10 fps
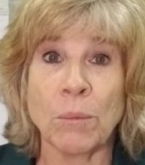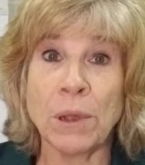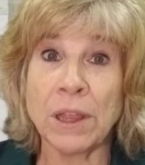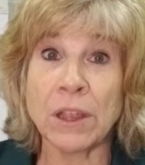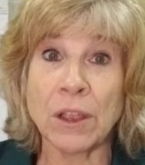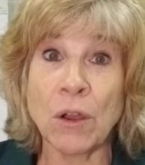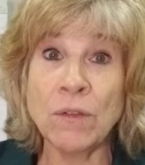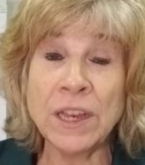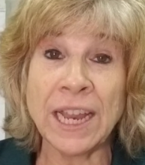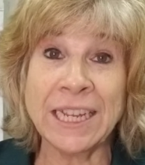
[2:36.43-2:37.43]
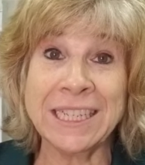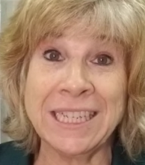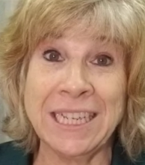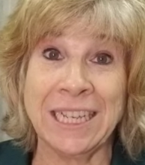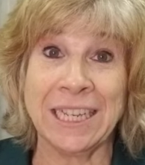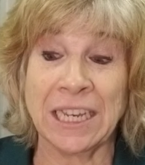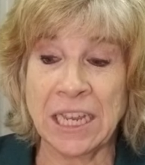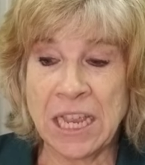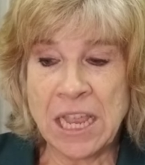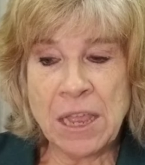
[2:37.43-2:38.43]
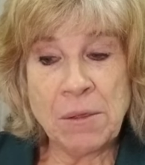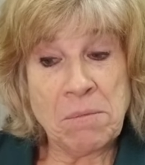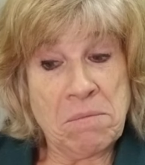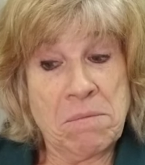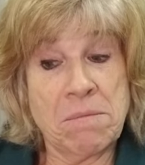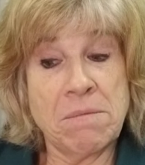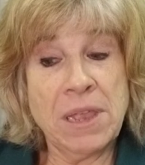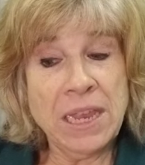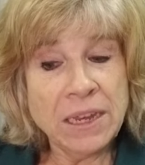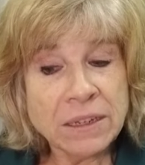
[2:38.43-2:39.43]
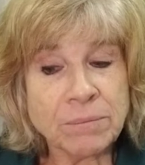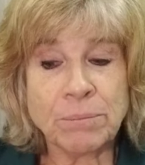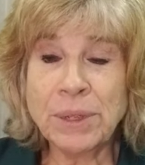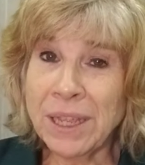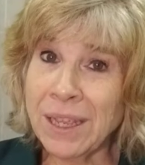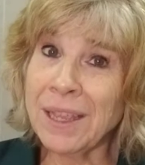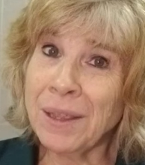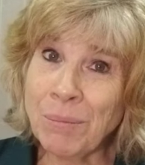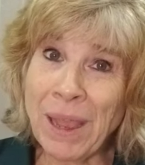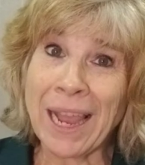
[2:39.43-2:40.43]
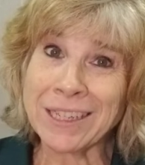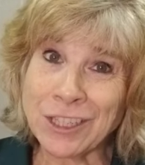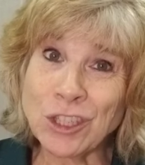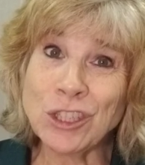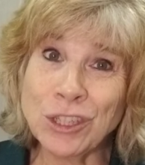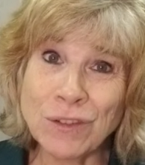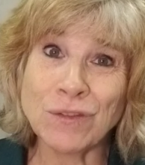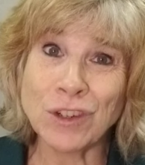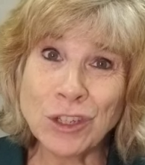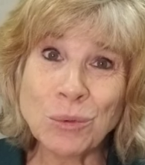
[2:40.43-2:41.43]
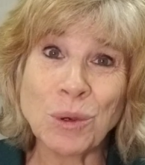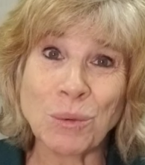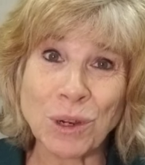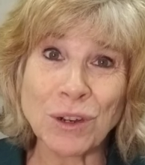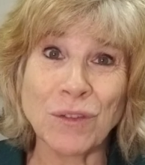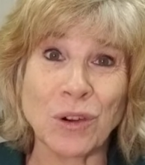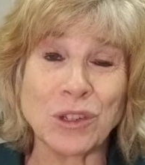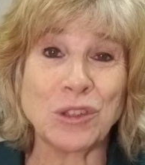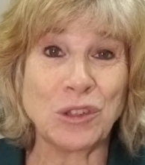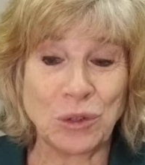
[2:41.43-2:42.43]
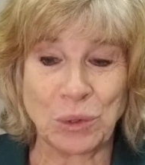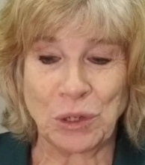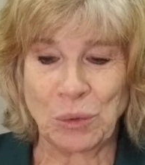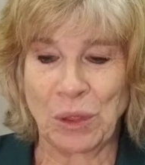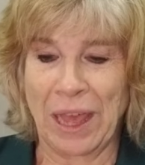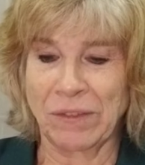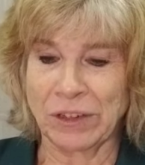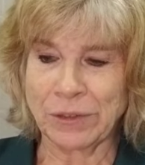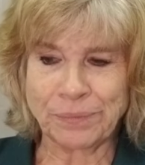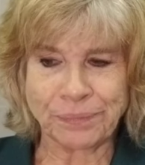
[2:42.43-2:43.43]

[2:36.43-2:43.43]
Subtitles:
But COVID-19 made a big impact and took virtual workforce to a new level.